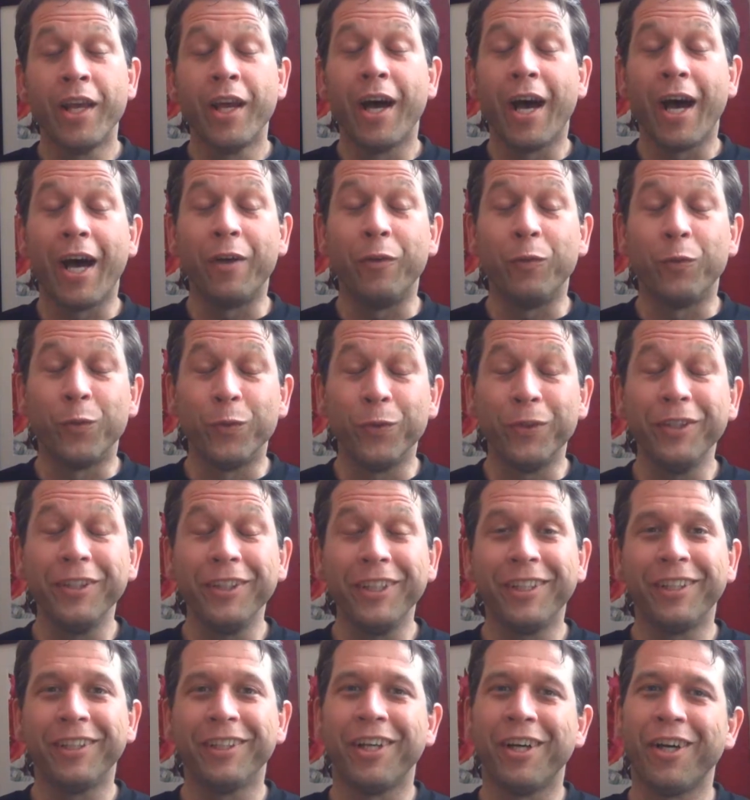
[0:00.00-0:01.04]
I
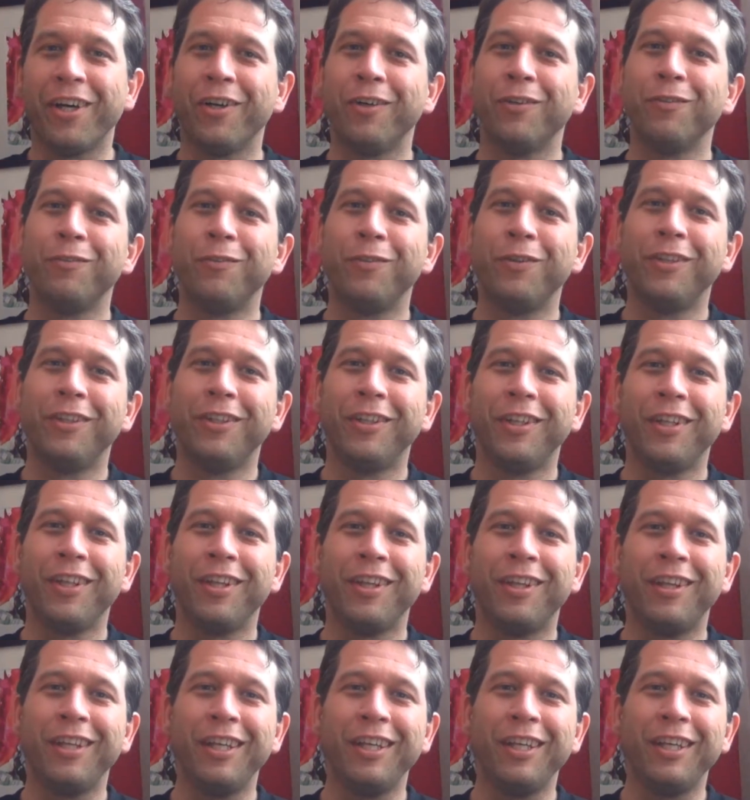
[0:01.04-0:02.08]
really love
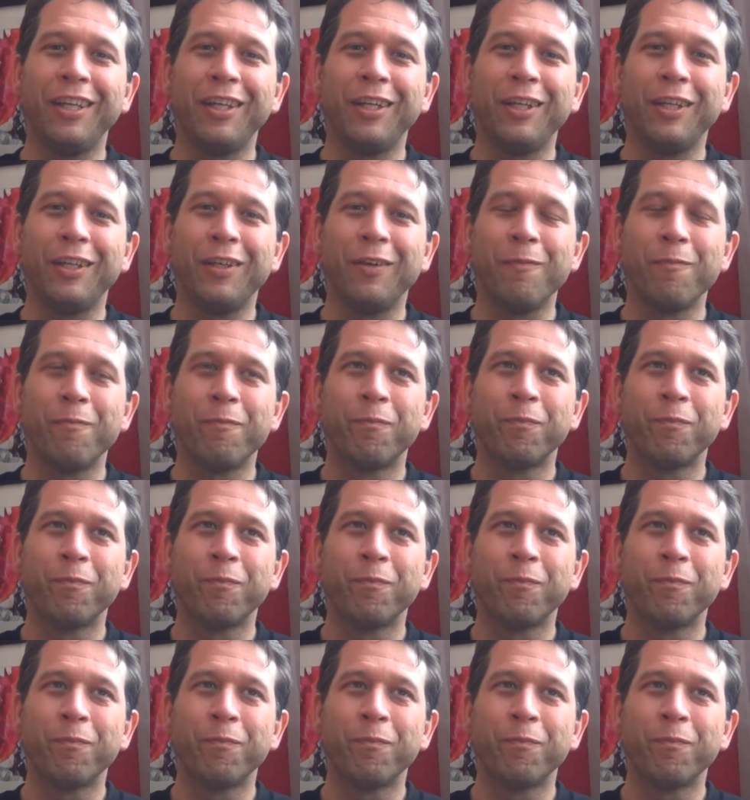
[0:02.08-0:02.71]
the